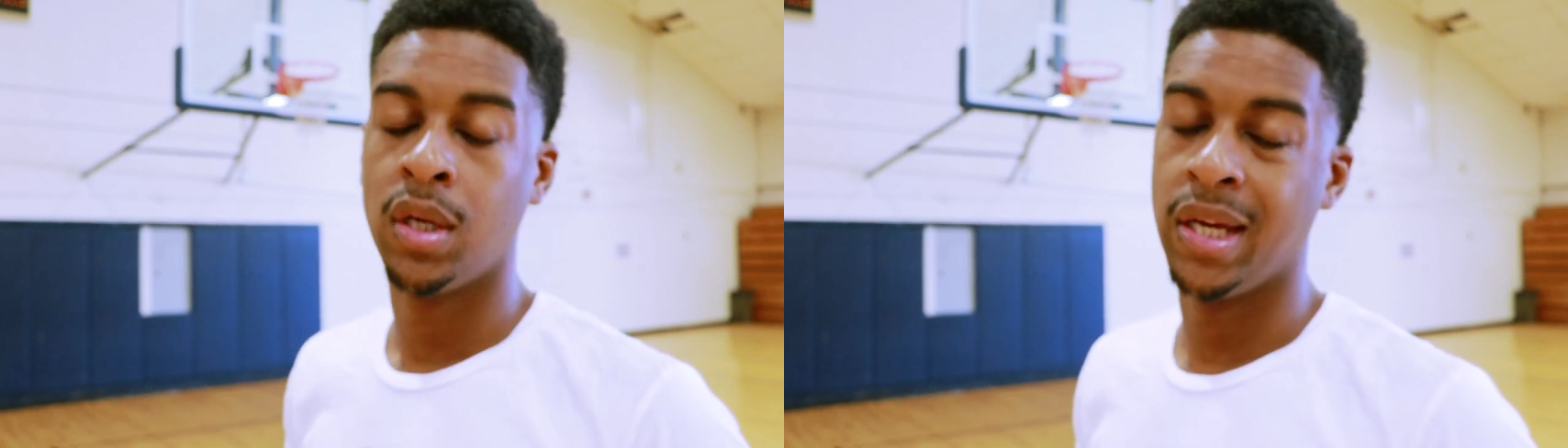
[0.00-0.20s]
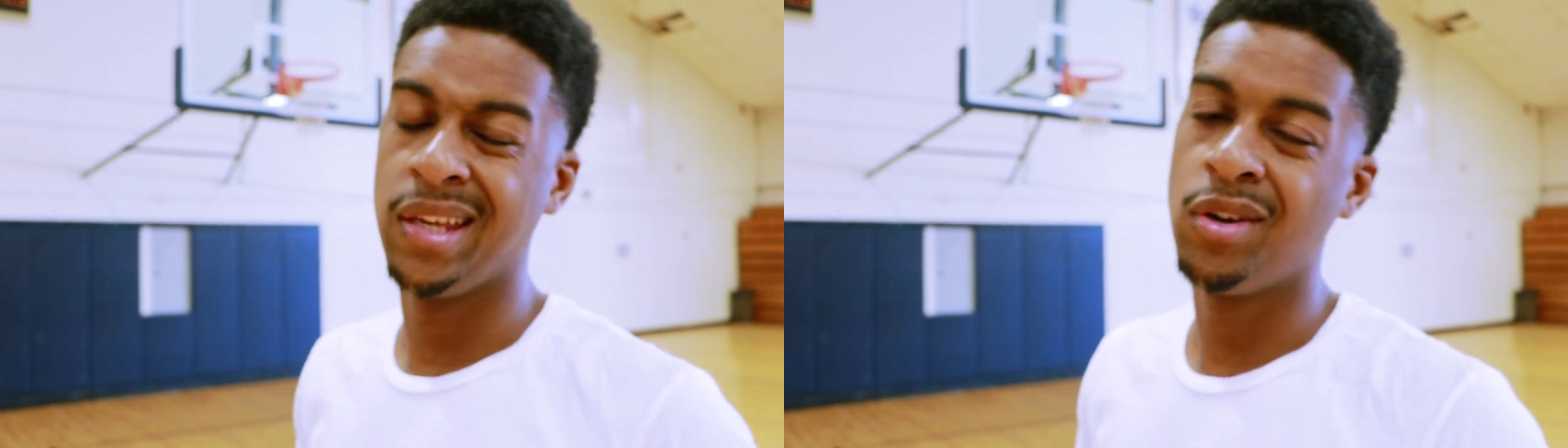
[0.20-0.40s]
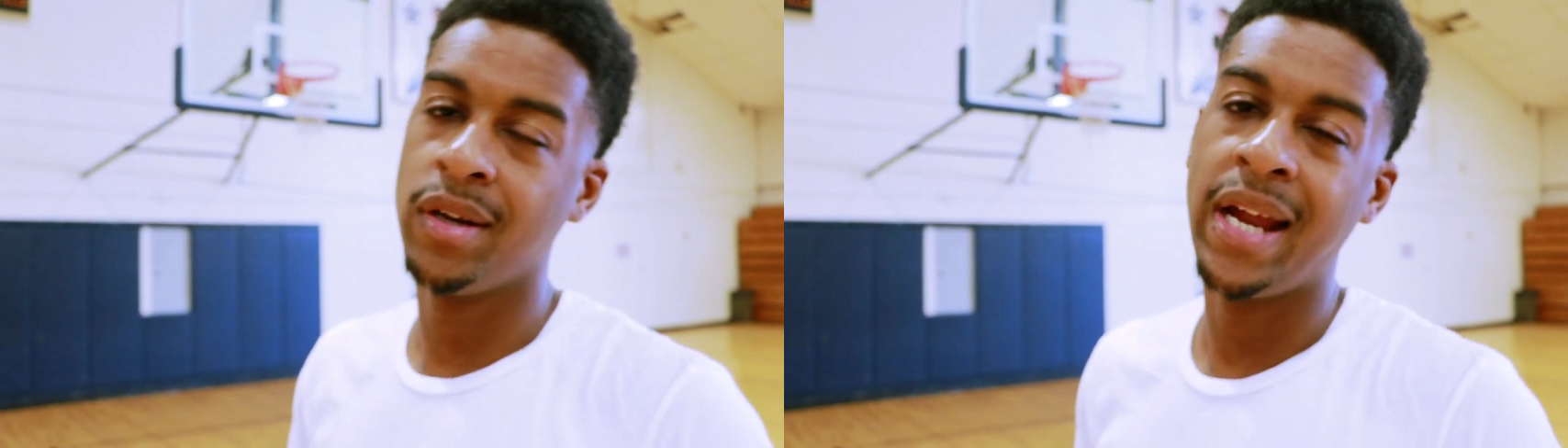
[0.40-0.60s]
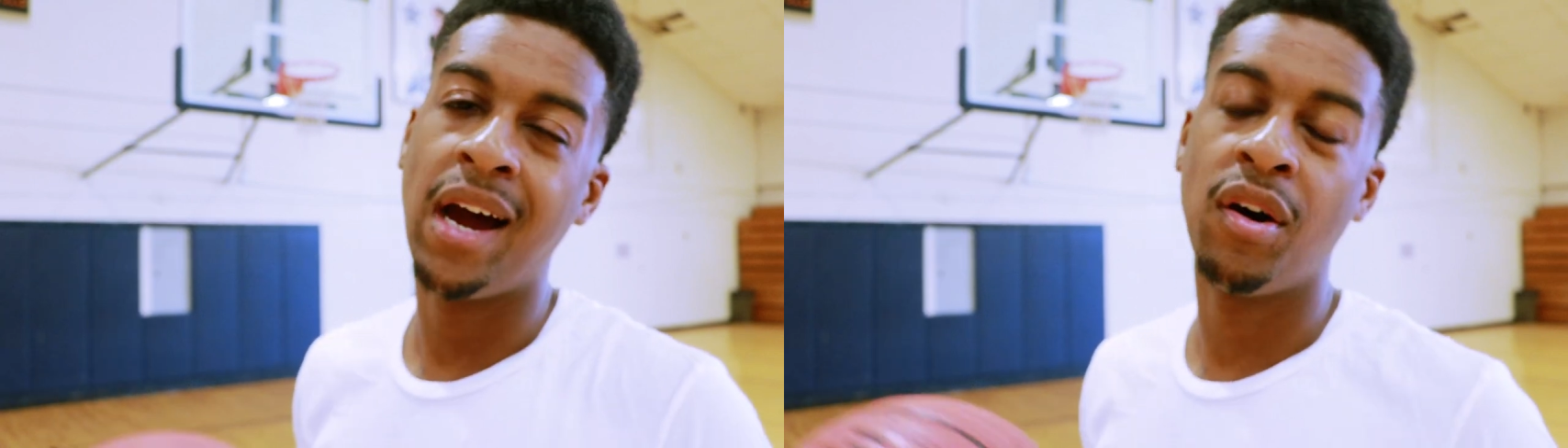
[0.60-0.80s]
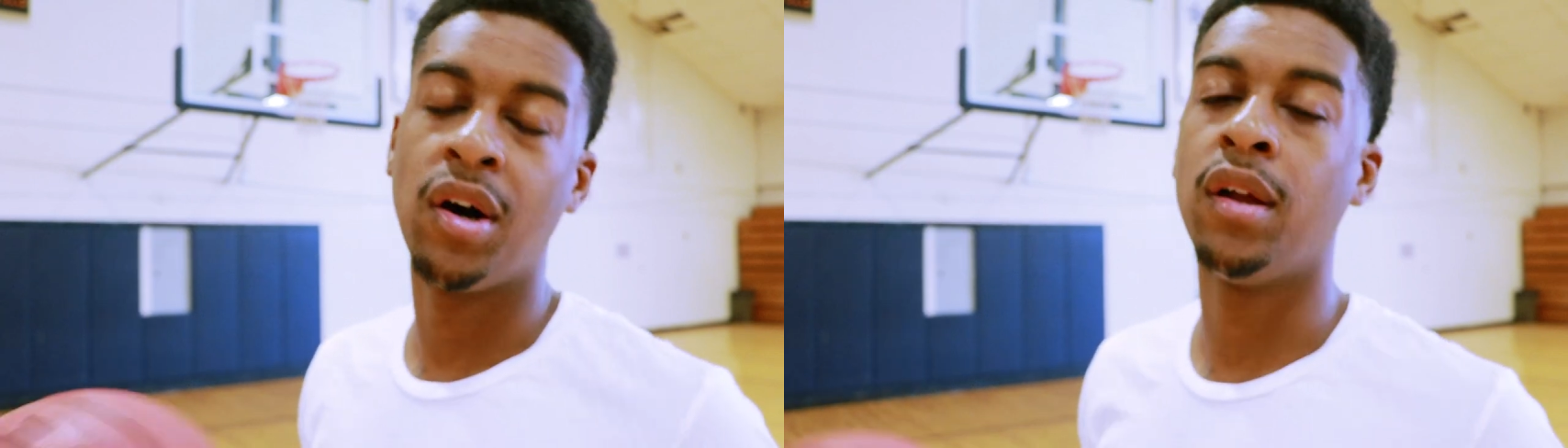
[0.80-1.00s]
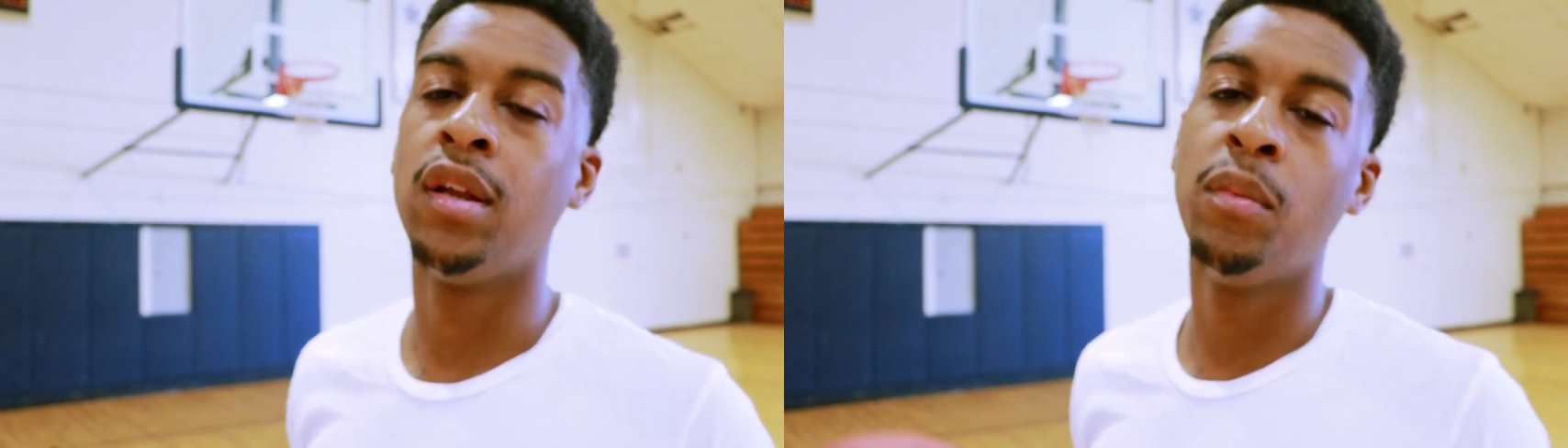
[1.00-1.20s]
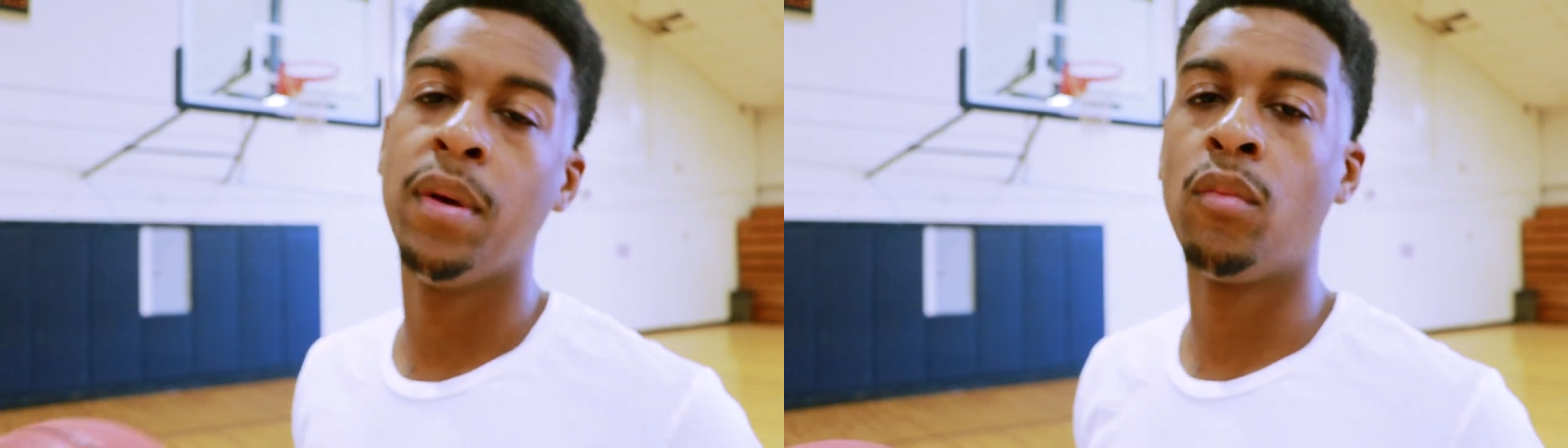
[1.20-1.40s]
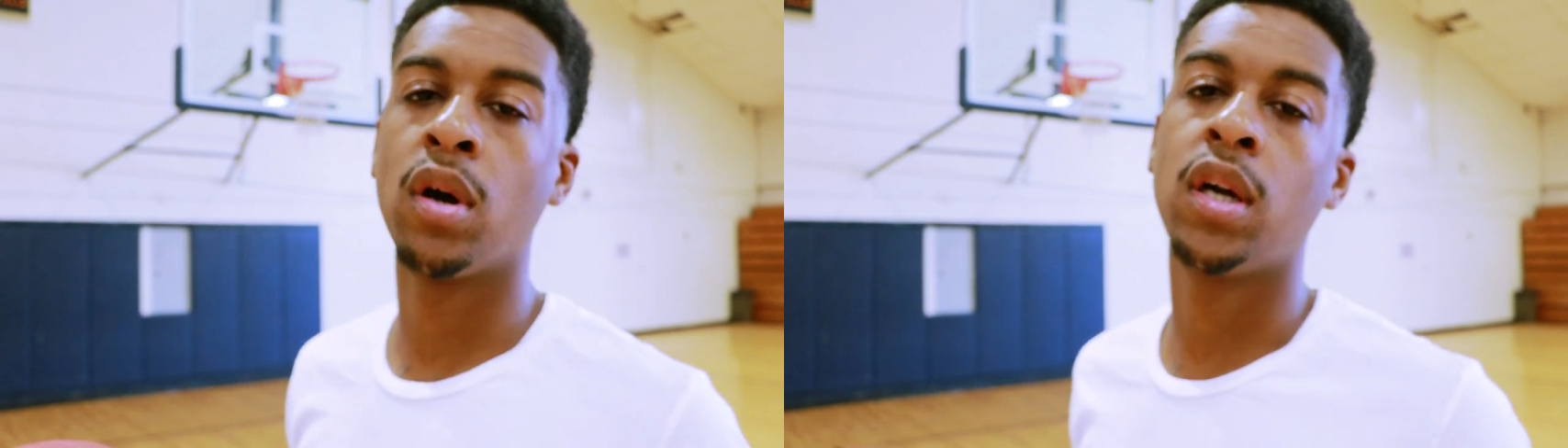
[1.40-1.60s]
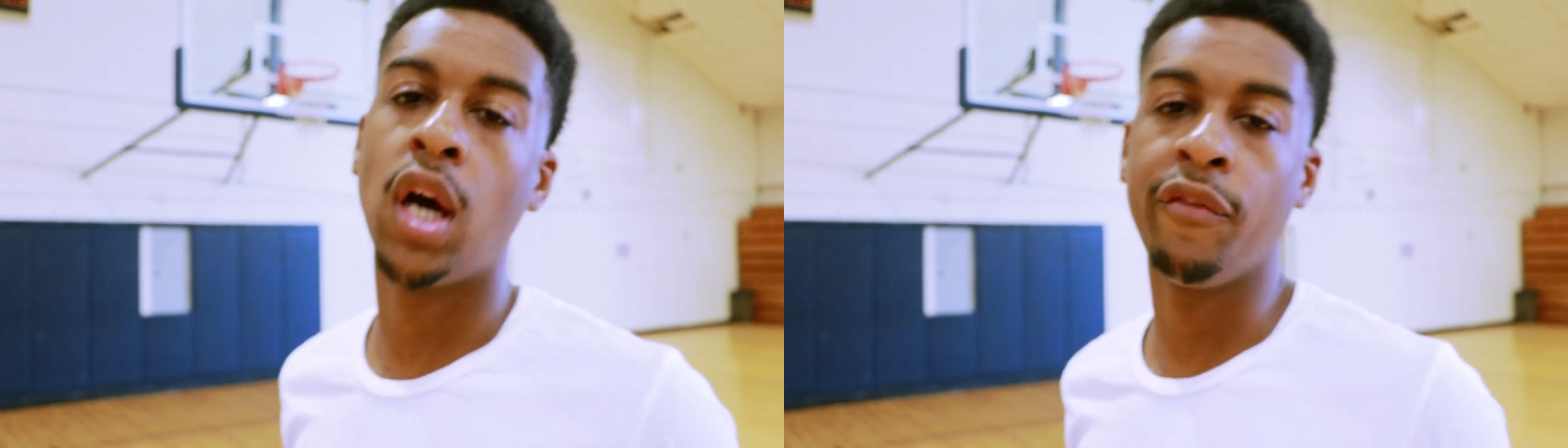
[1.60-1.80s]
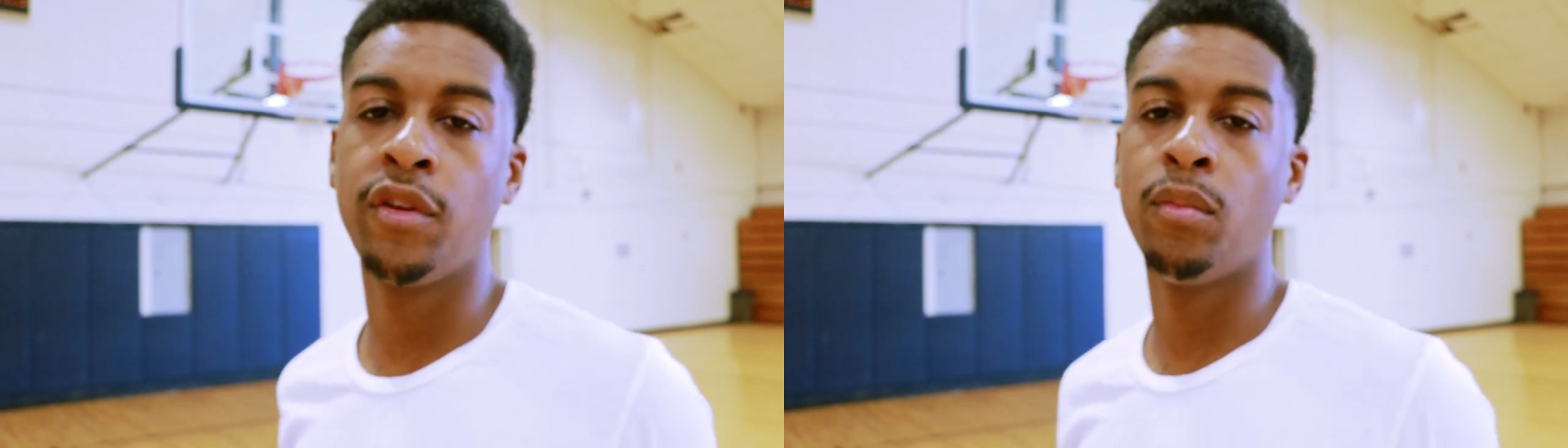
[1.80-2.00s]
and you're now a little bit more
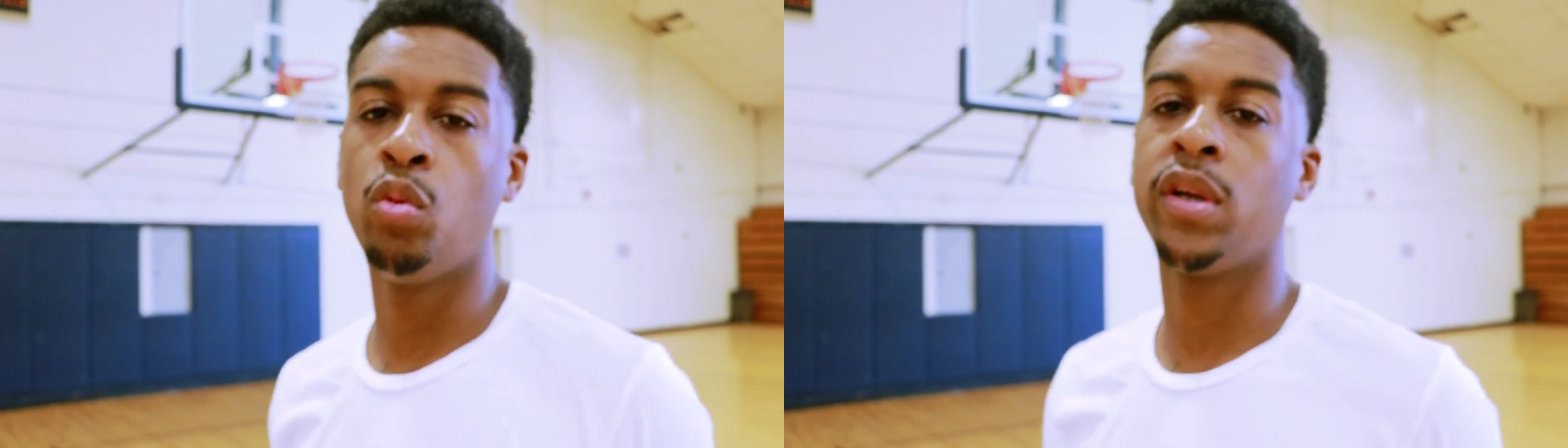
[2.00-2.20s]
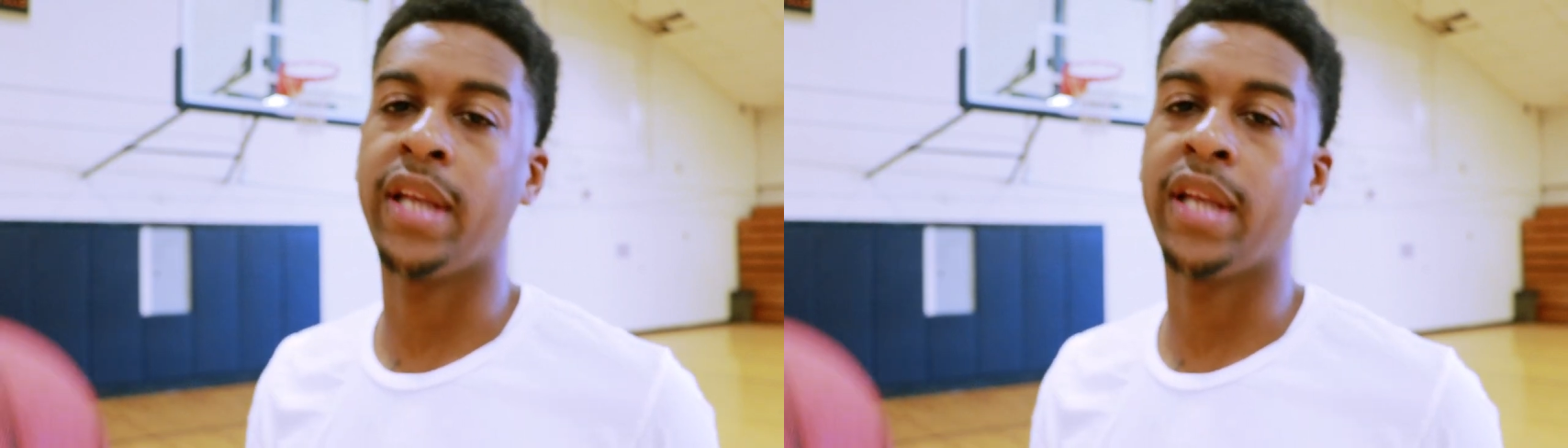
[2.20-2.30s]
comfortable with